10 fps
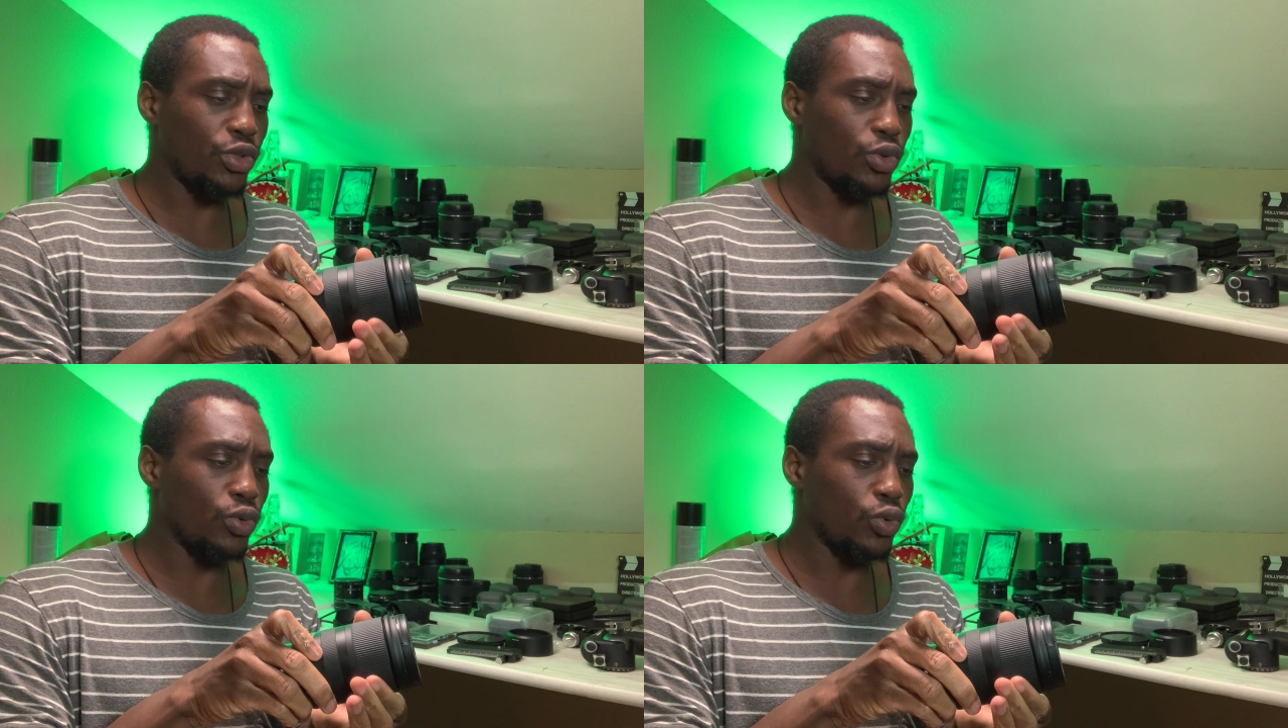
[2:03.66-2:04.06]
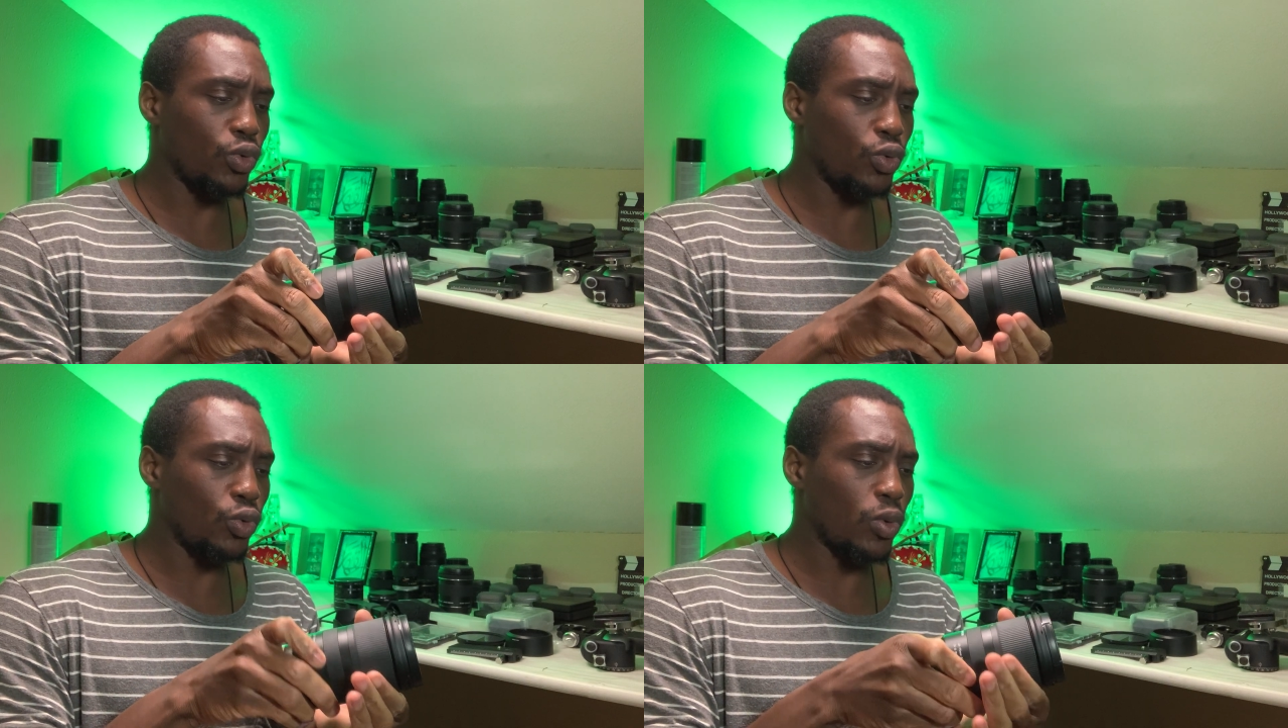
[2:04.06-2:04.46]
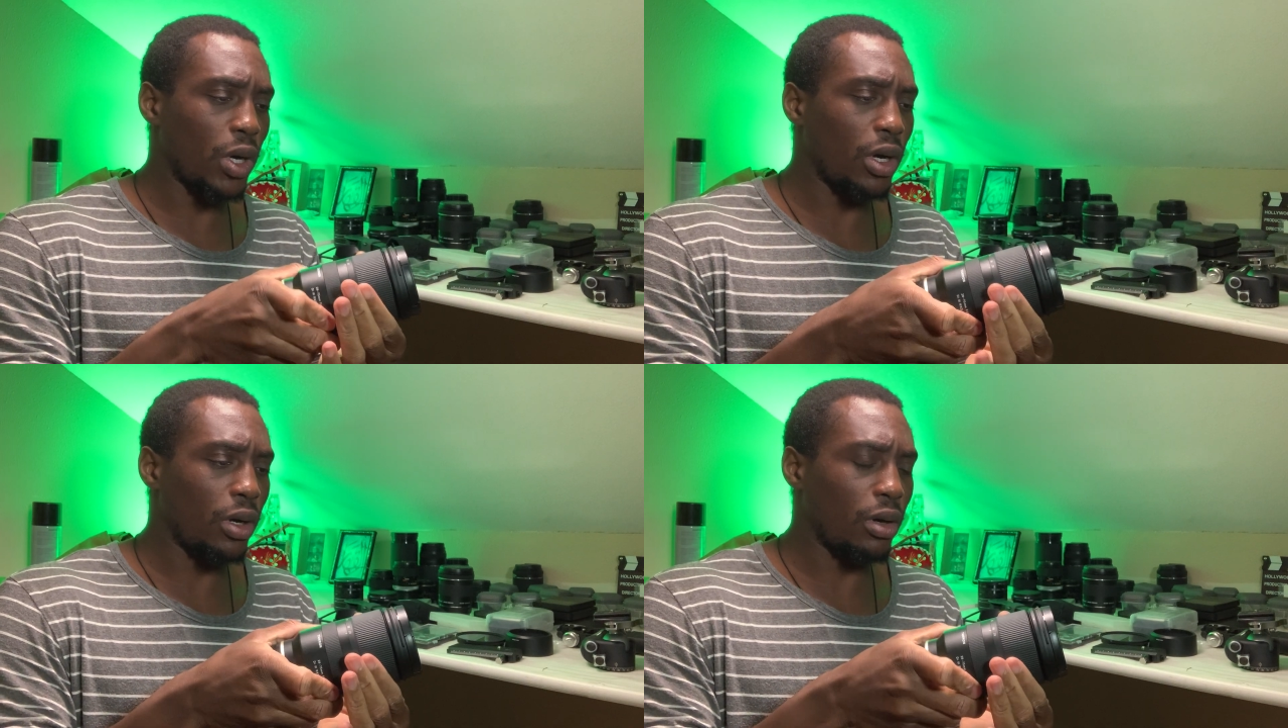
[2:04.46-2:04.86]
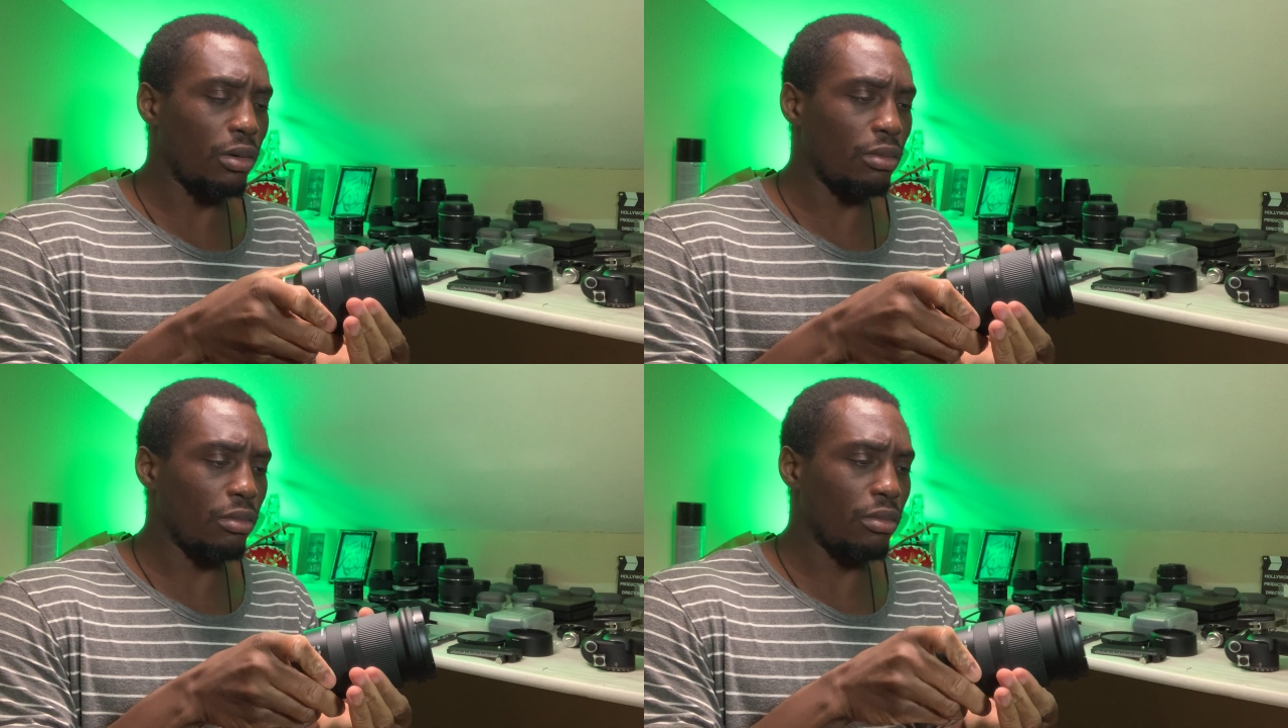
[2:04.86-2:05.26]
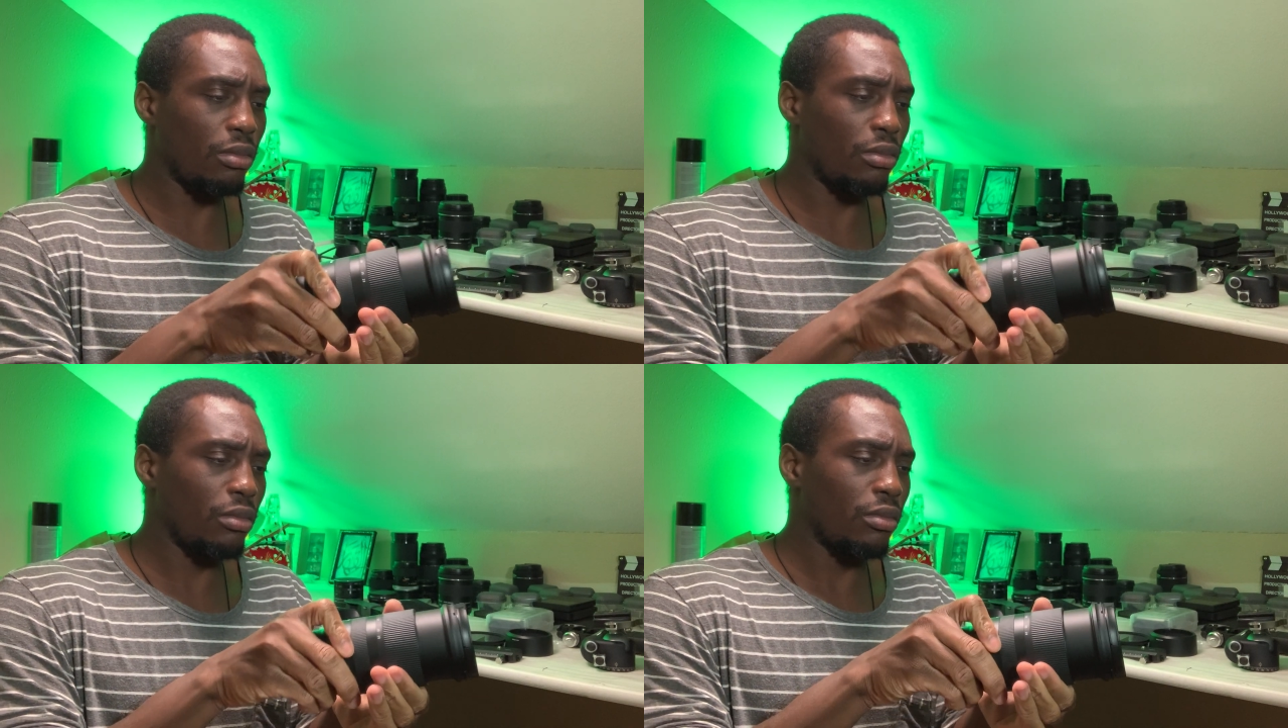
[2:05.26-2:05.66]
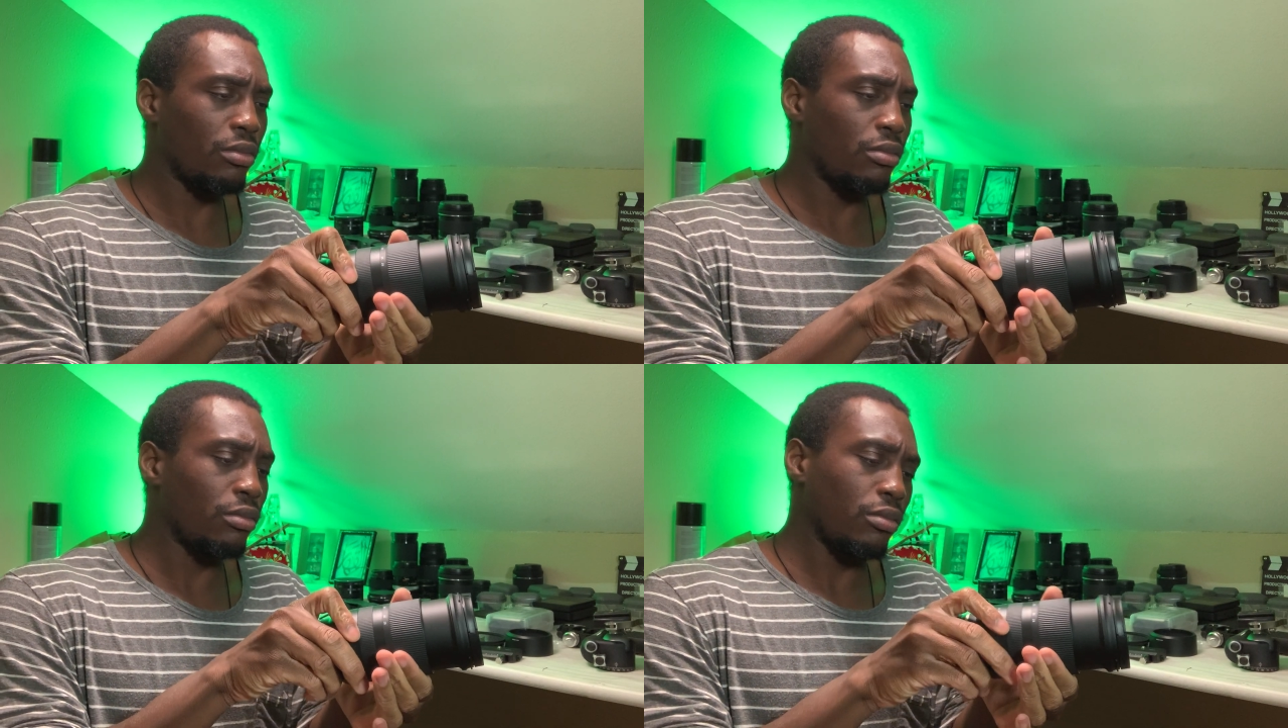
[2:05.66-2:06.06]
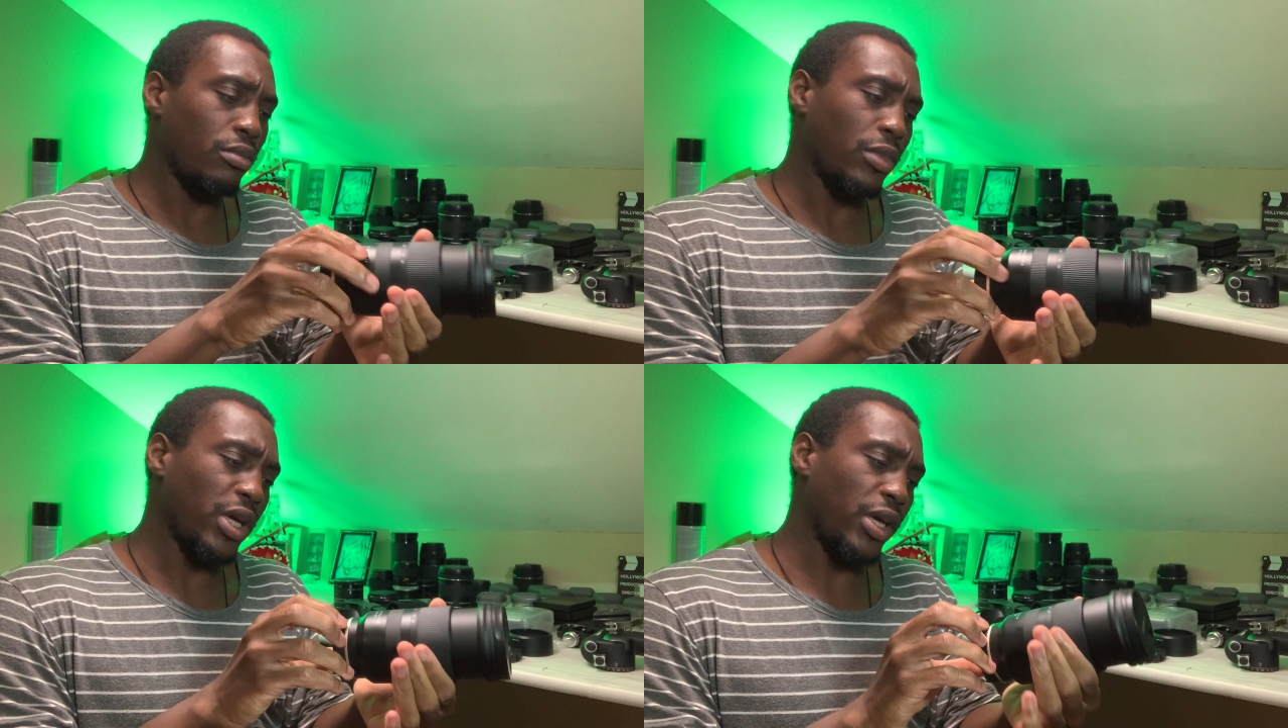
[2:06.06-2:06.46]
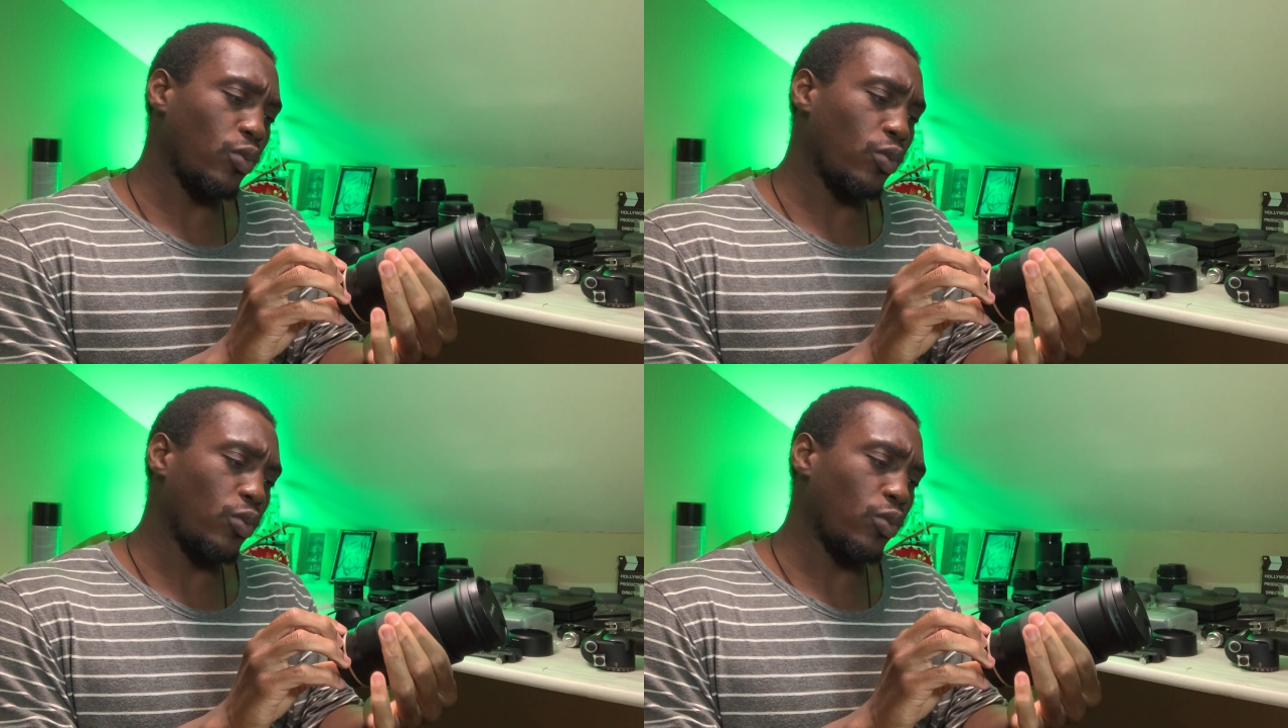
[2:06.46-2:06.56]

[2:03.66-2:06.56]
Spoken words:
to um a